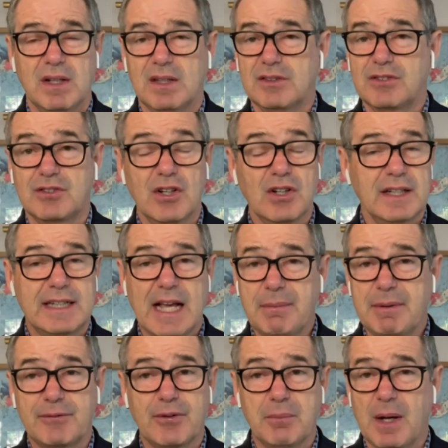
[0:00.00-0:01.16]
certainly
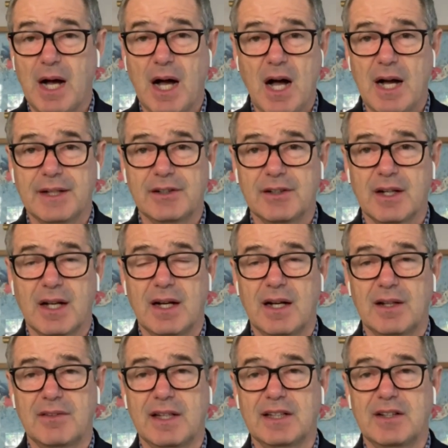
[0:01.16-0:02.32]
coming from behind, and I, I
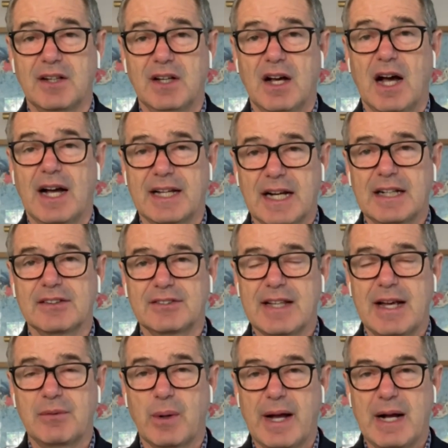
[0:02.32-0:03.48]
think I can
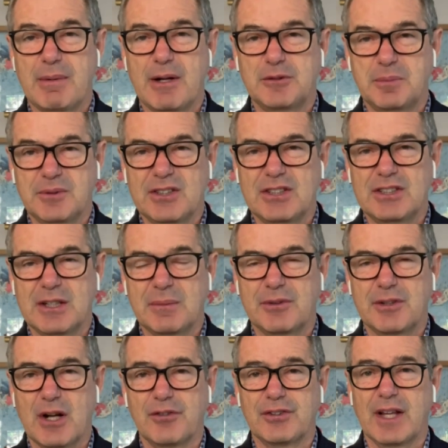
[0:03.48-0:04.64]
understand why Albo's positioning
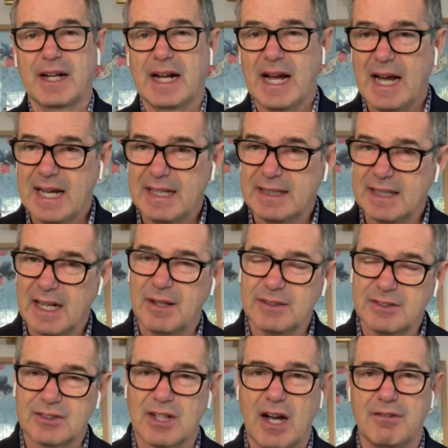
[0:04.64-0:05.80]
himself, saying, hey, you know,
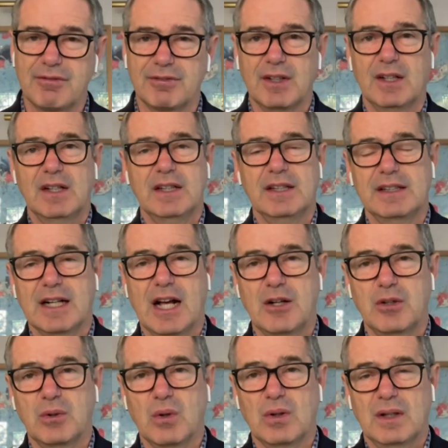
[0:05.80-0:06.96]
it's tough. You
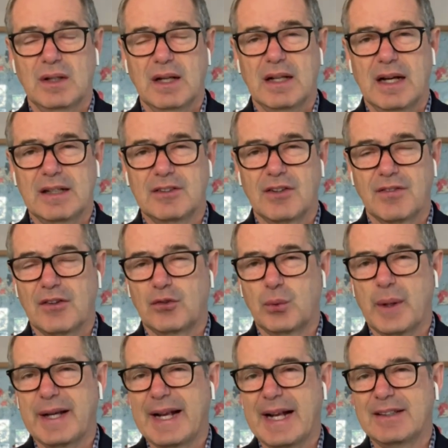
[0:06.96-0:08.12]
know, the
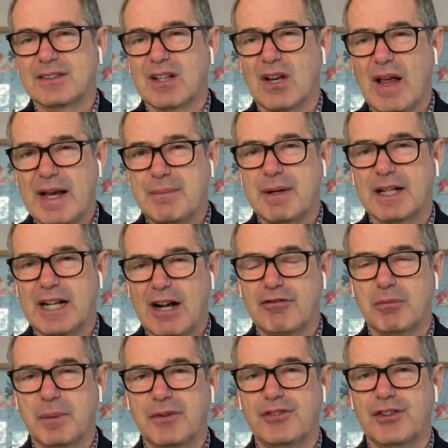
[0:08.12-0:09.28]
swing against Labor
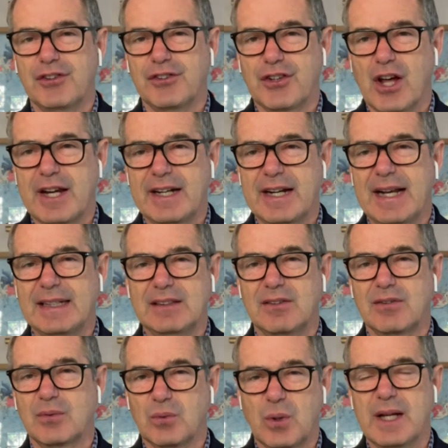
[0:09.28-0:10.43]
government since nineteen
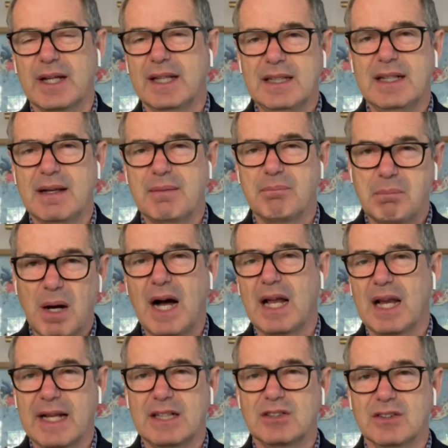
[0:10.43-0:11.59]
eighty-three
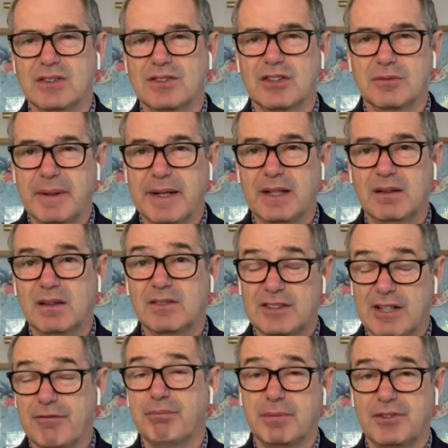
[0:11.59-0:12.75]
by-elections has been
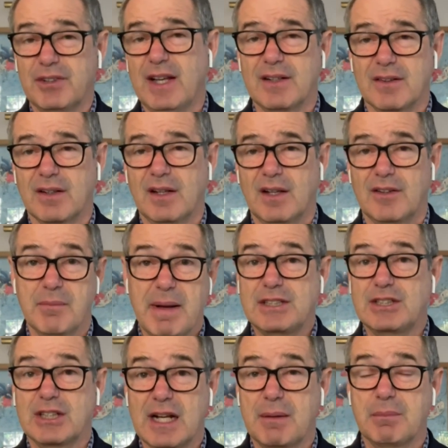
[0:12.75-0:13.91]
seven percent, the
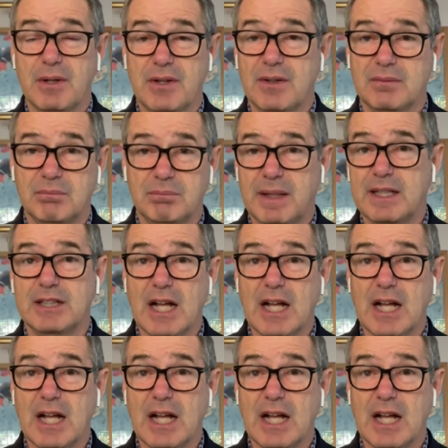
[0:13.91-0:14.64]
magic yep. number that Peter okay.